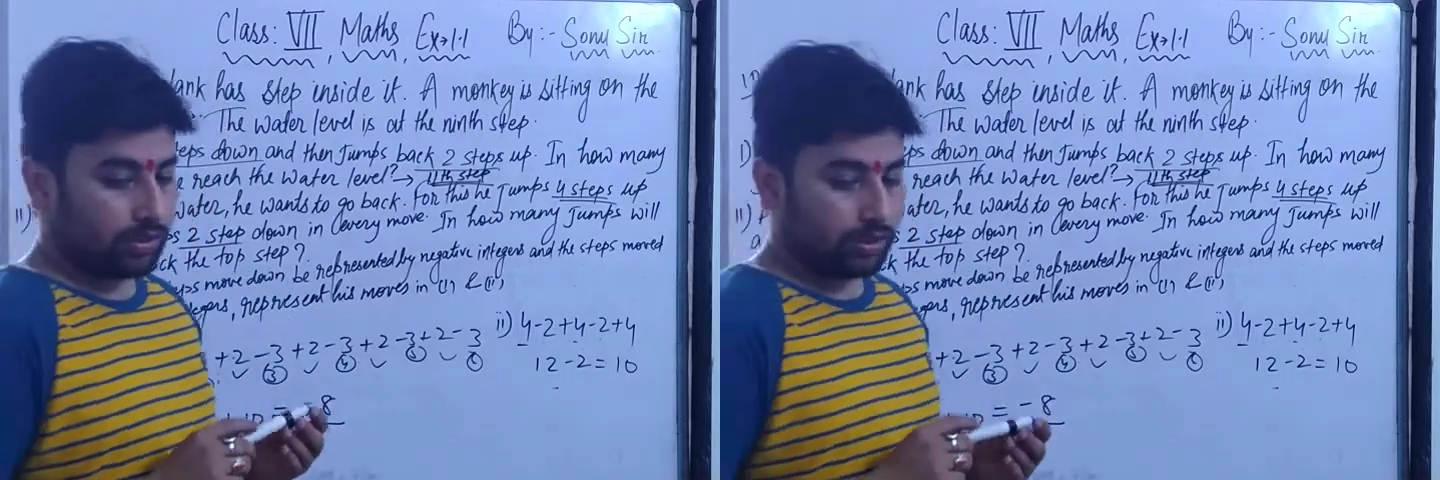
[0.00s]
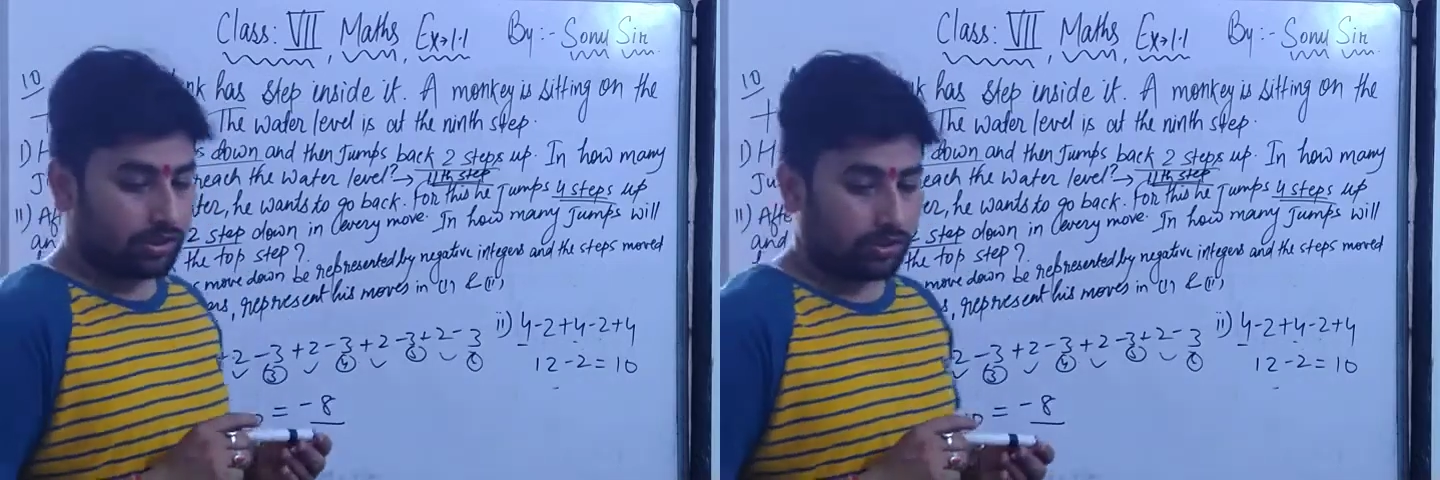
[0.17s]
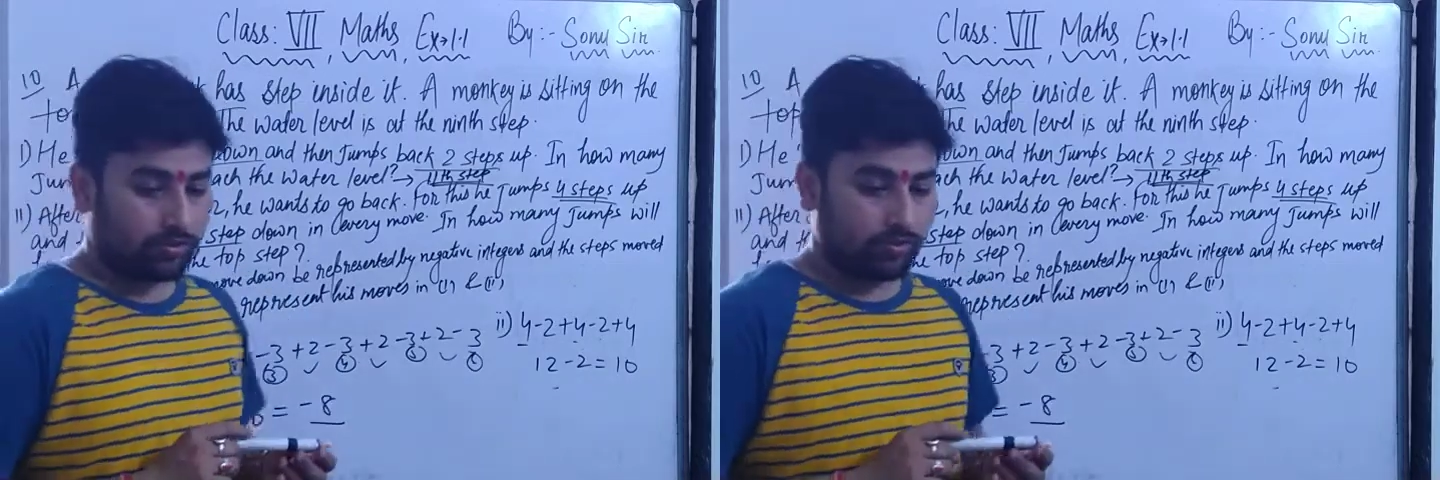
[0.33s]
plus
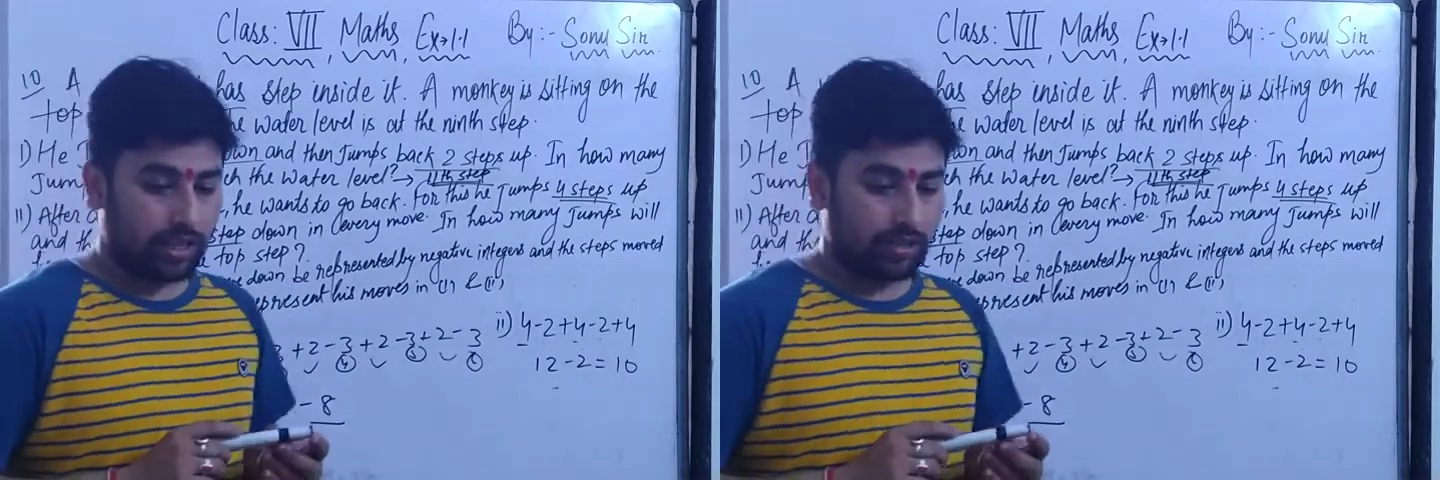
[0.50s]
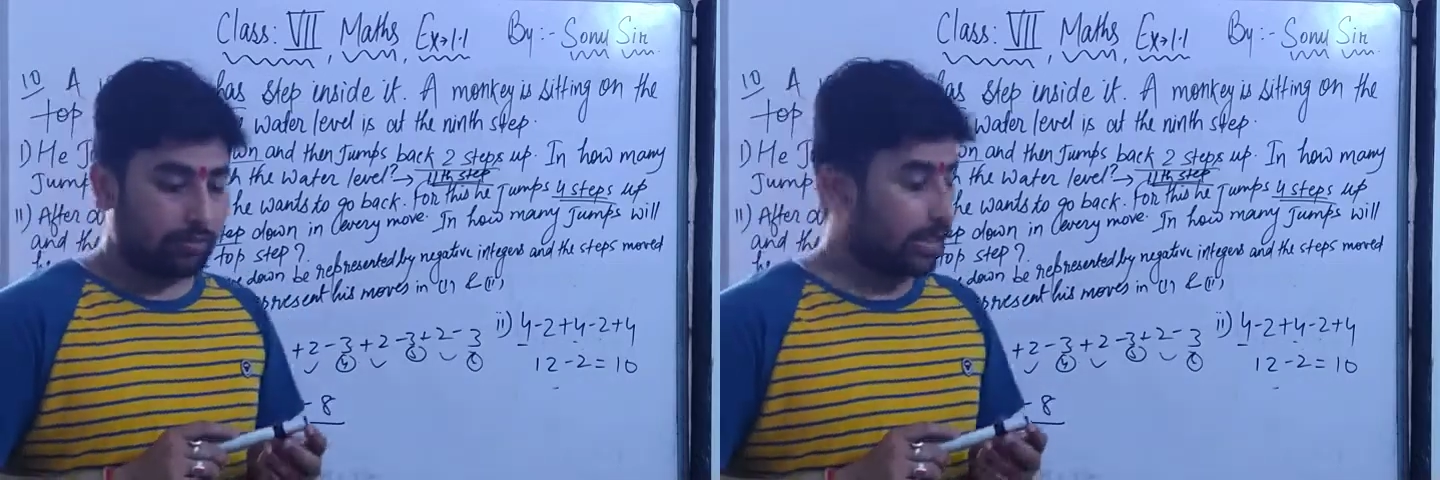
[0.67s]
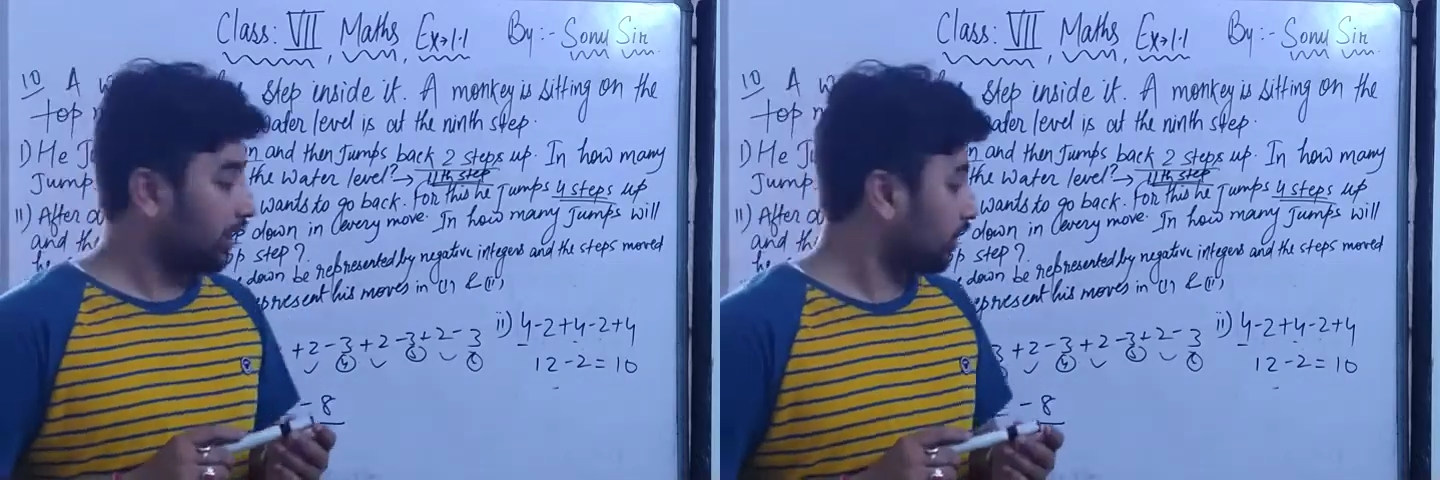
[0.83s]
12
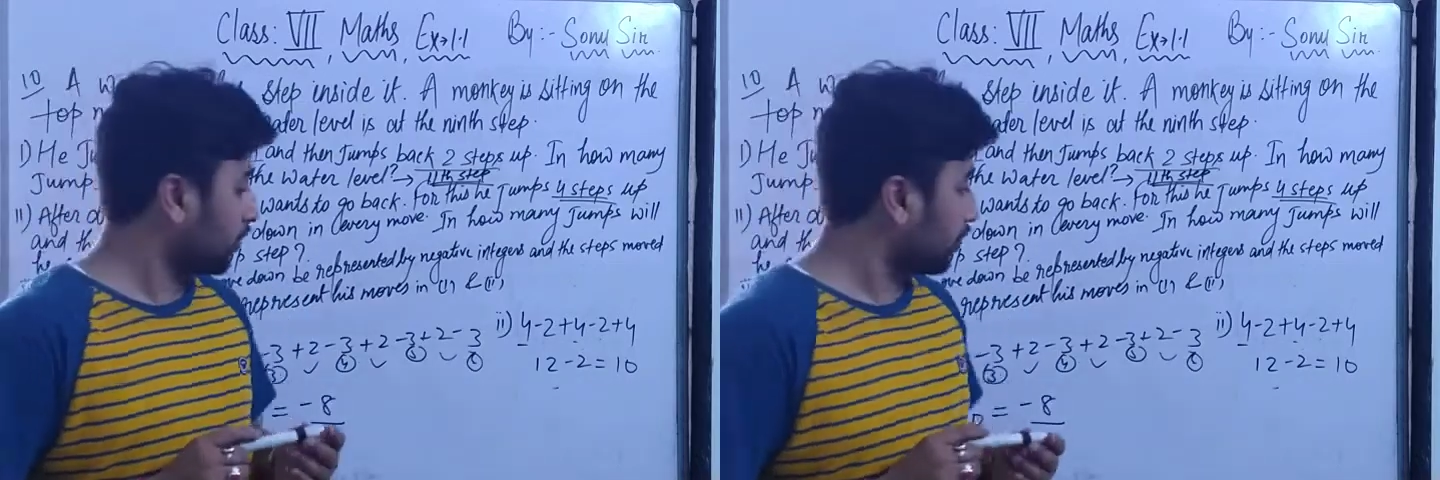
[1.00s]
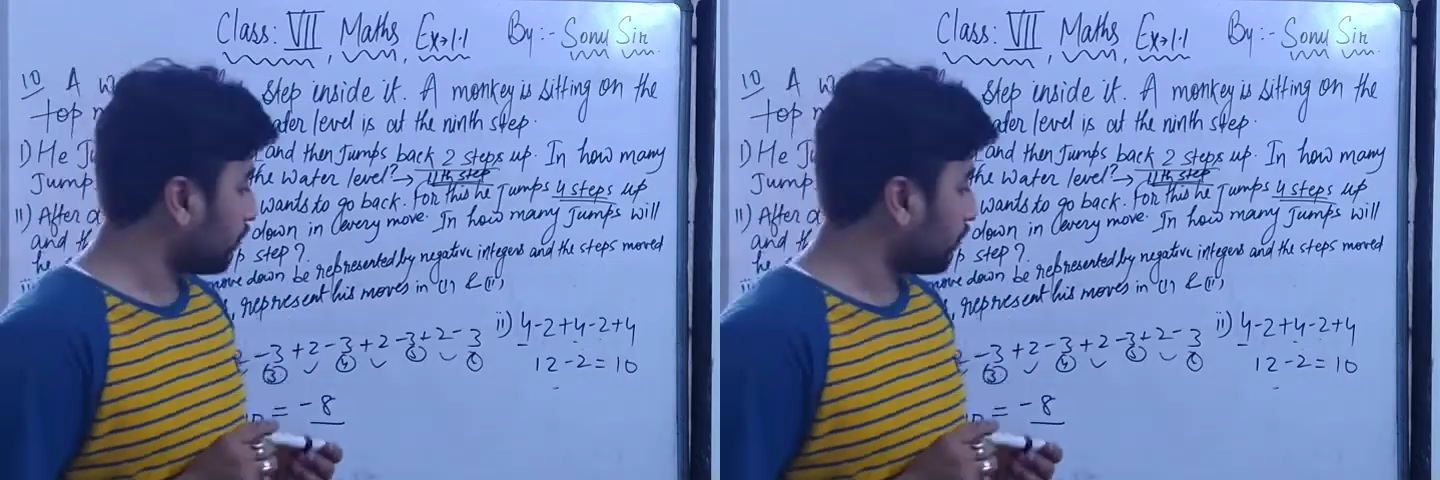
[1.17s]
minus,